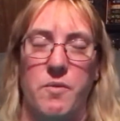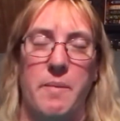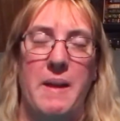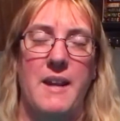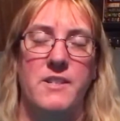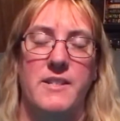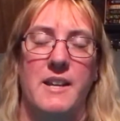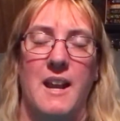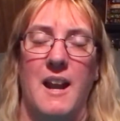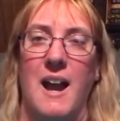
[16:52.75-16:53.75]
pages in,
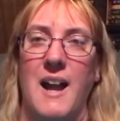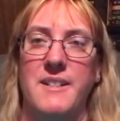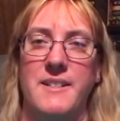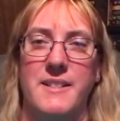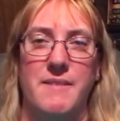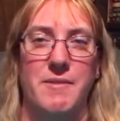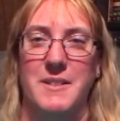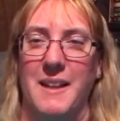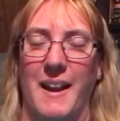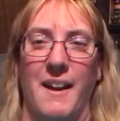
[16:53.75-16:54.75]
and I just was
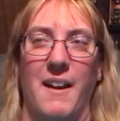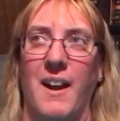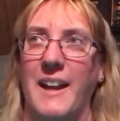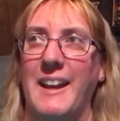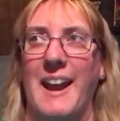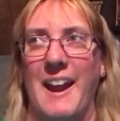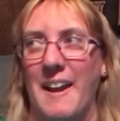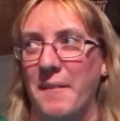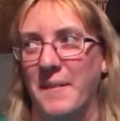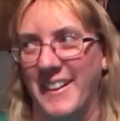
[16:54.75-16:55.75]
like, I
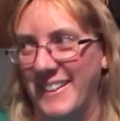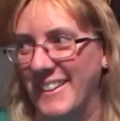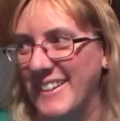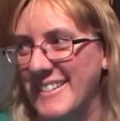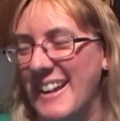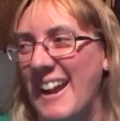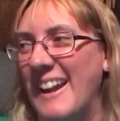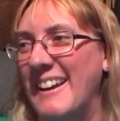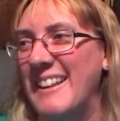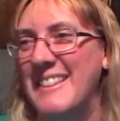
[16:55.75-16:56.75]
can't read this.
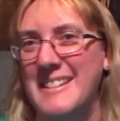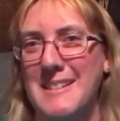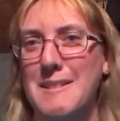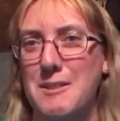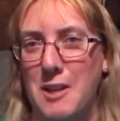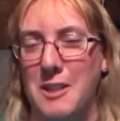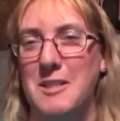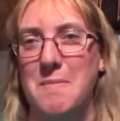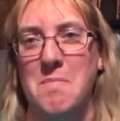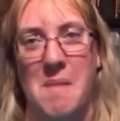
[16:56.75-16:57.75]
And this is
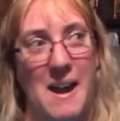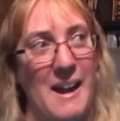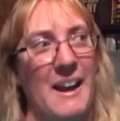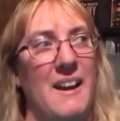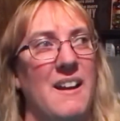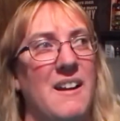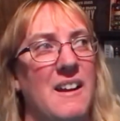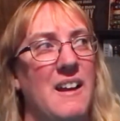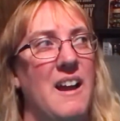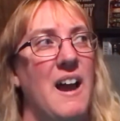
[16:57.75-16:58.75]
just my
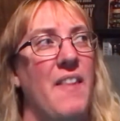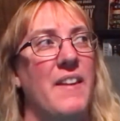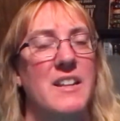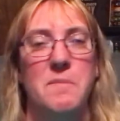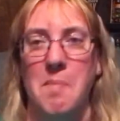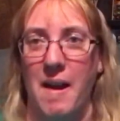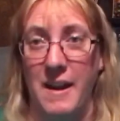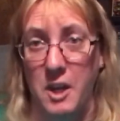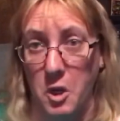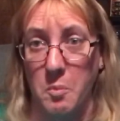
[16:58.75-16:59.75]

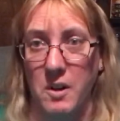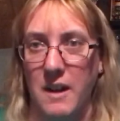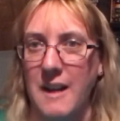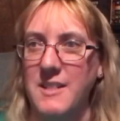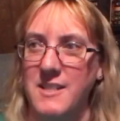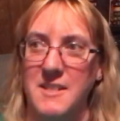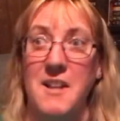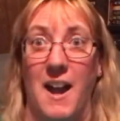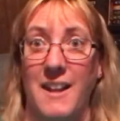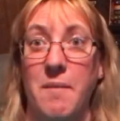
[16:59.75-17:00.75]
humor. It's just
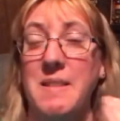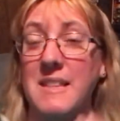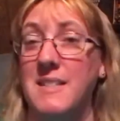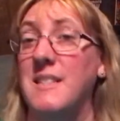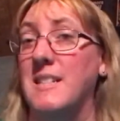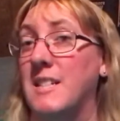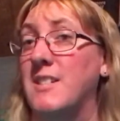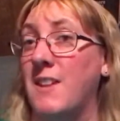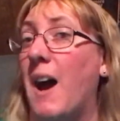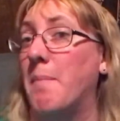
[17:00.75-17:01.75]
not, this is
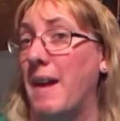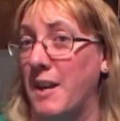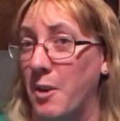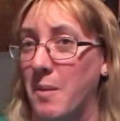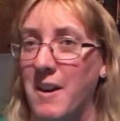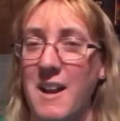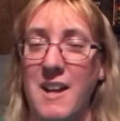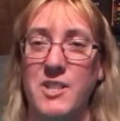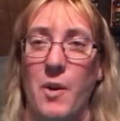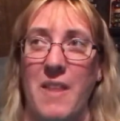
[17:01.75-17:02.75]
not my humor.
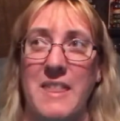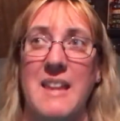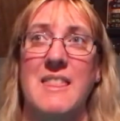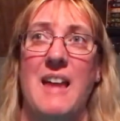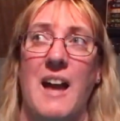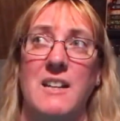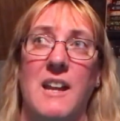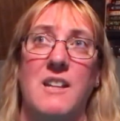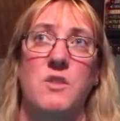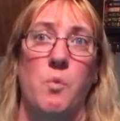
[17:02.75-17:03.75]
So I think that
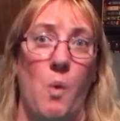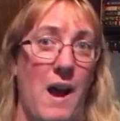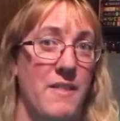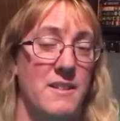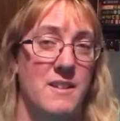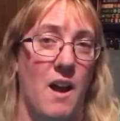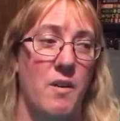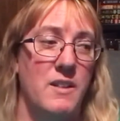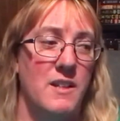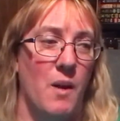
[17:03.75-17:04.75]
is why this
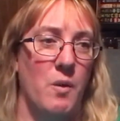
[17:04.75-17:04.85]
did not